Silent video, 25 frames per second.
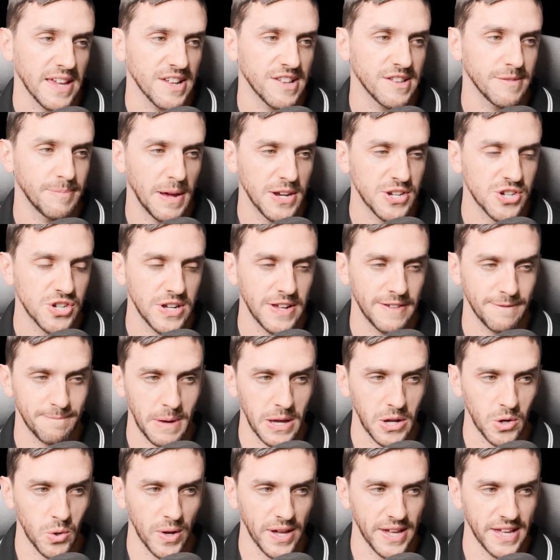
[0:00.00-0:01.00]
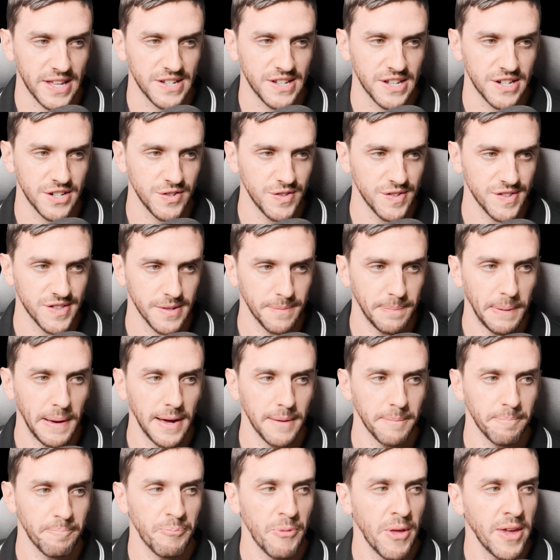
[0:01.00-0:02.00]
especially if Bitcoin continues to
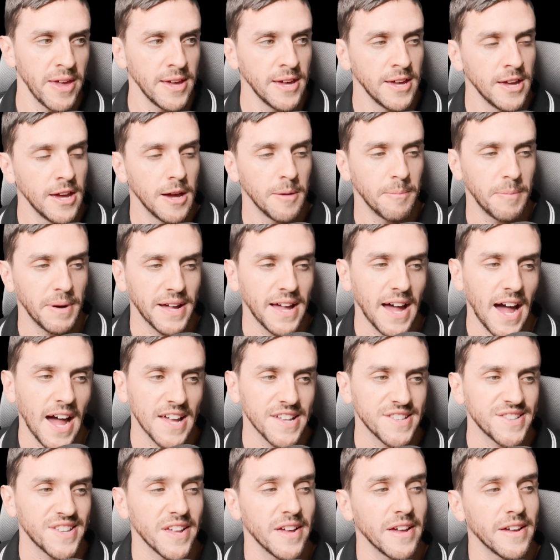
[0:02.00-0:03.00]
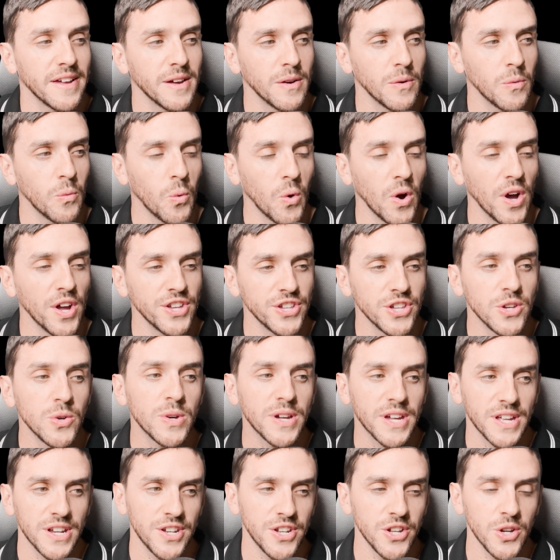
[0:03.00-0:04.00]
pump. But guys, what you
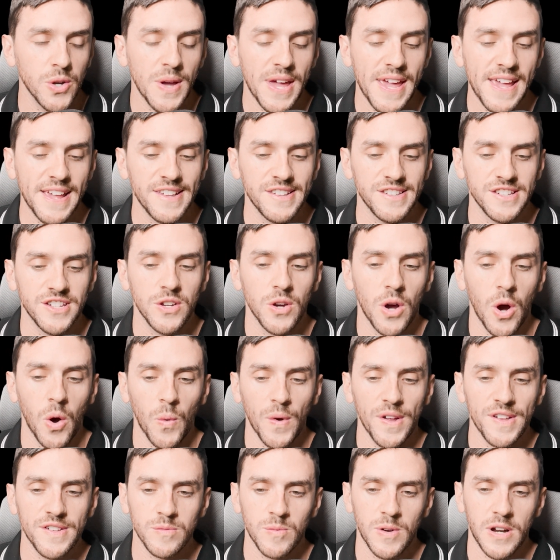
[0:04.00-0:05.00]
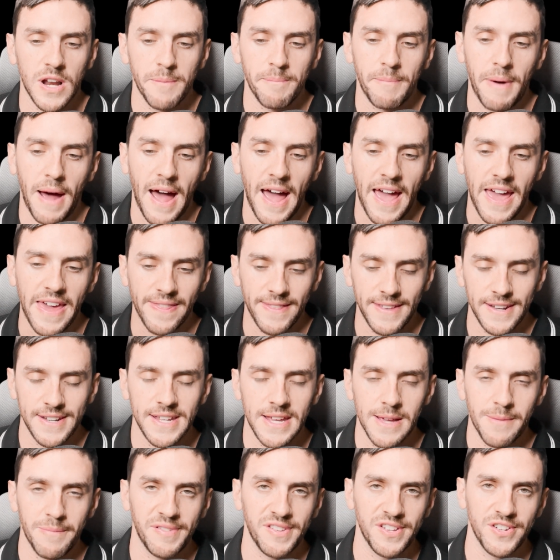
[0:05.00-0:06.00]
can do is you always want to buy in the
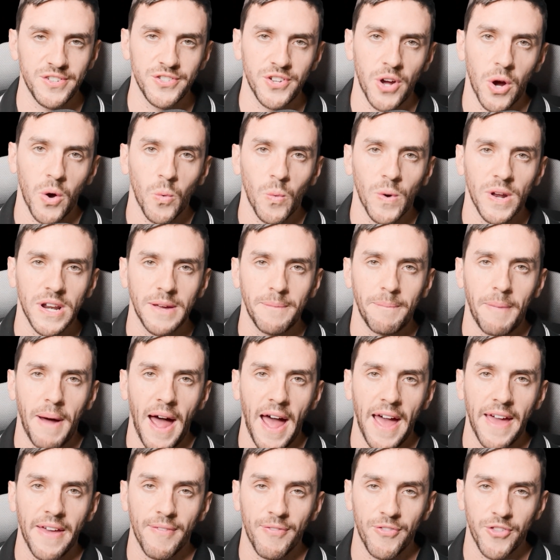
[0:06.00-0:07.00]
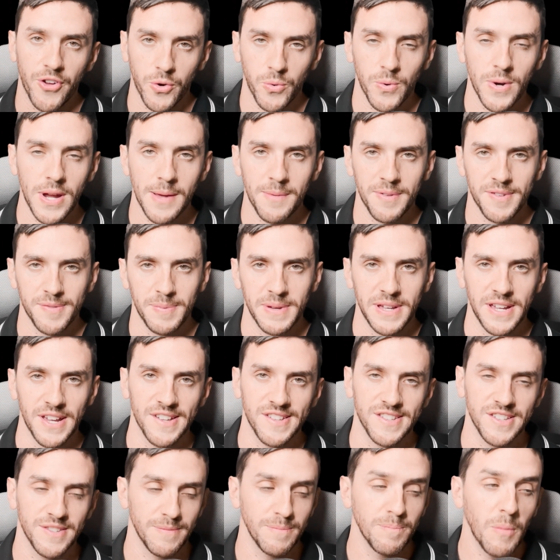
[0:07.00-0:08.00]
dips. You don't want to buy the rips,
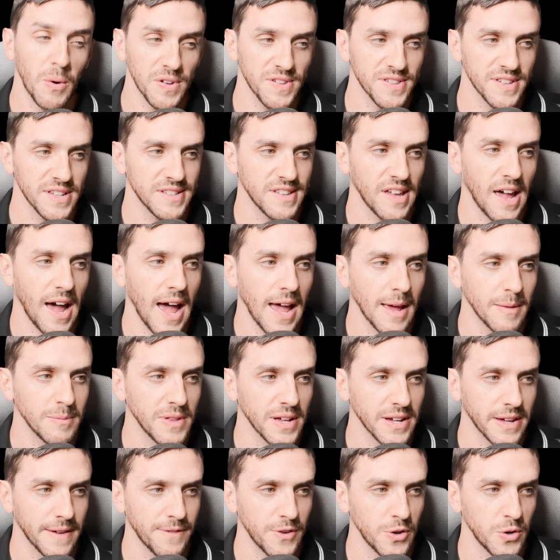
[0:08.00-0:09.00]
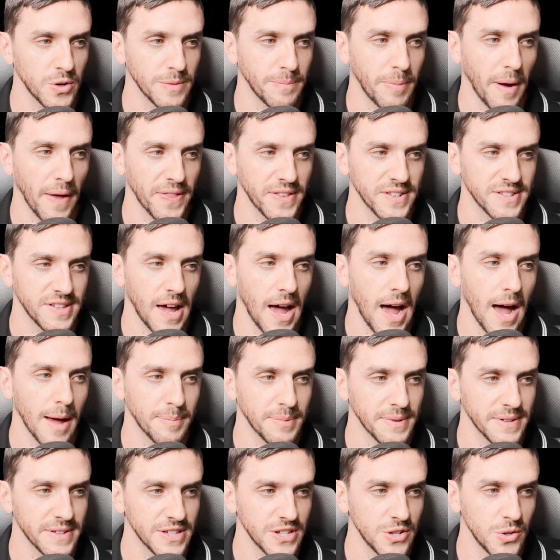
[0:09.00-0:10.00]
because most of the time, look, if you would have bought the
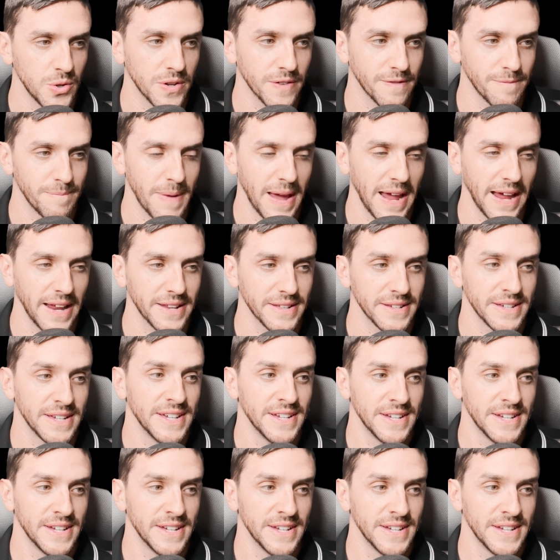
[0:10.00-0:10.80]
top, you would have made,